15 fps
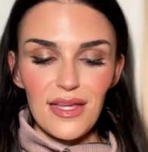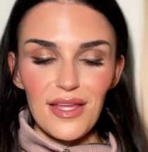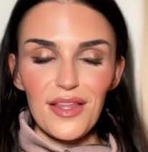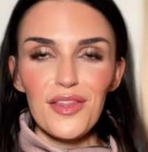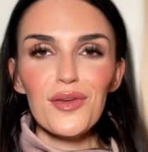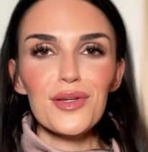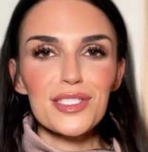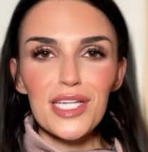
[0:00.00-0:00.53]

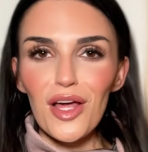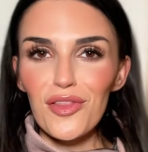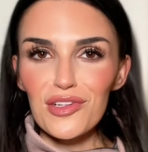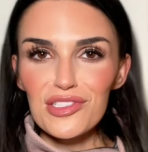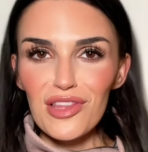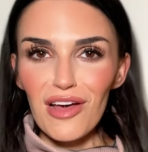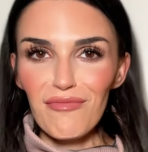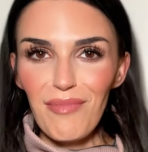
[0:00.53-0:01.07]
you could tell
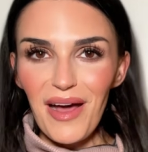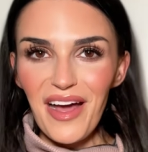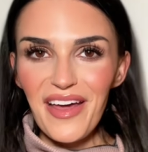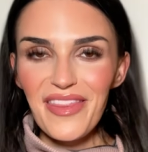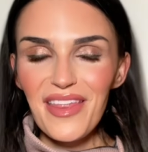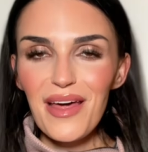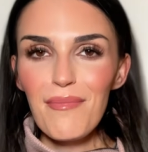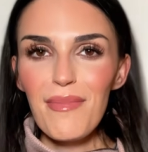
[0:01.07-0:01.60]
there's love
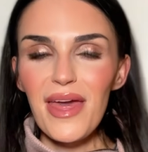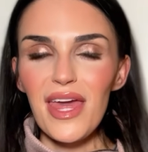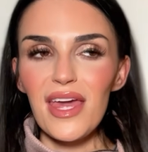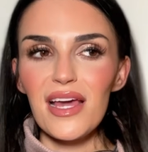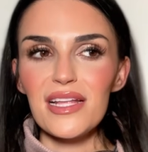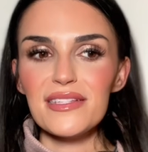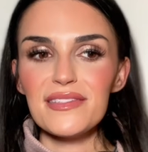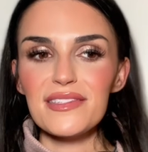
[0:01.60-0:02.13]
behind them,
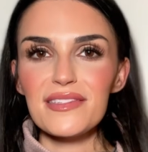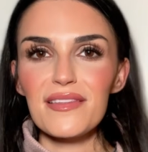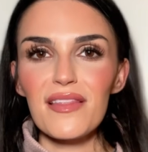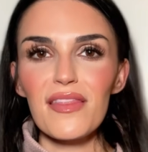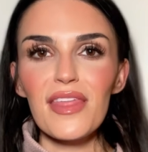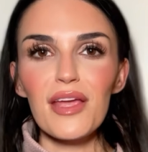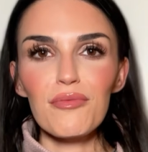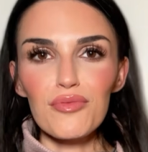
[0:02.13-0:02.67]
and
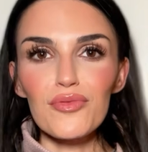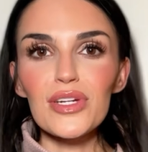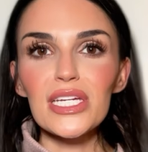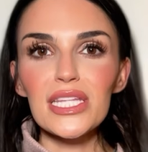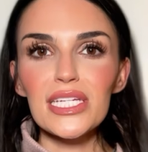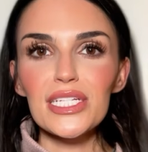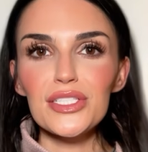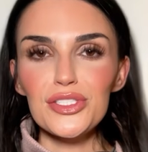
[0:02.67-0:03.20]
they
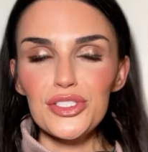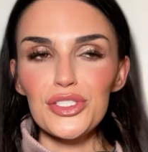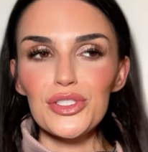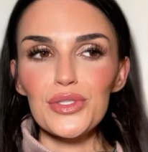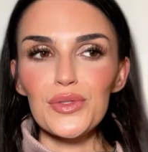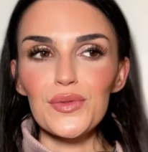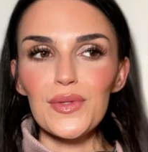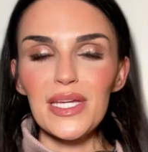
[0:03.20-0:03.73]
really
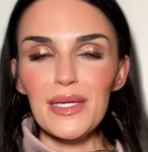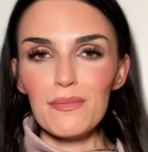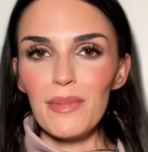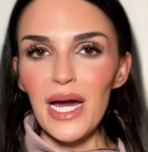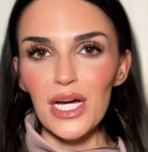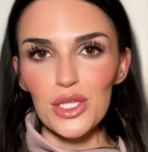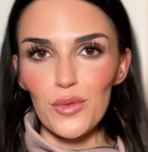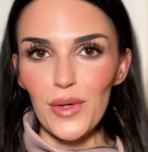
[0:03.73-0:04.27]
do
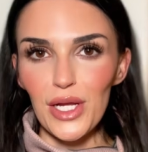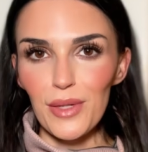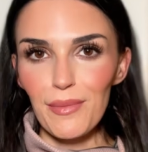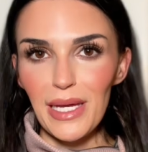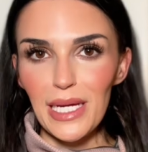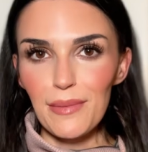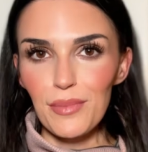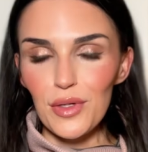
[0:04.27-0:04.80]
impact the way your
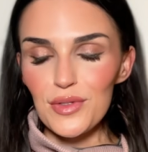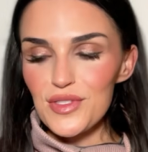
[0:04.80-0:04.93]
makeup goes